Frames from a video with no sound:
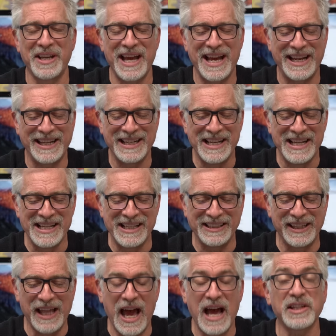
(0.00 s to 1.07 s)
Canon,
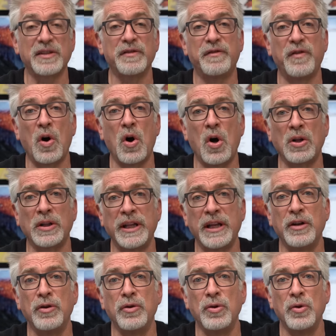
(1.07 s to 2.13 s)
last fall
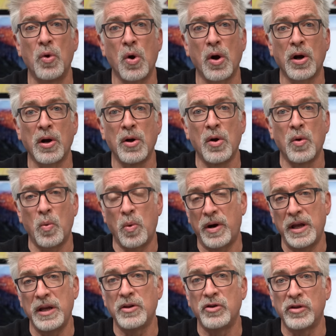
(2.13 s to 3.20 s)
in New York, where
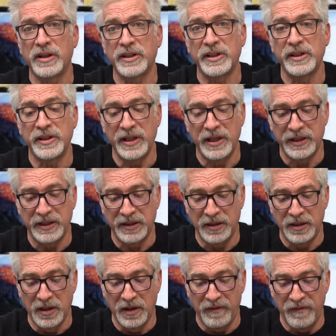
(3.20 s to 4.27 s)
he addresses this
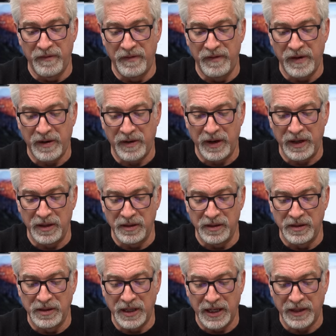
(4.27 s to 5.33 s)
very
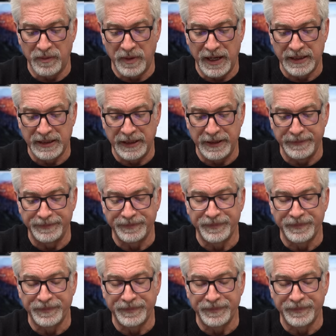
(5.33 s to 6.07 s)
directly.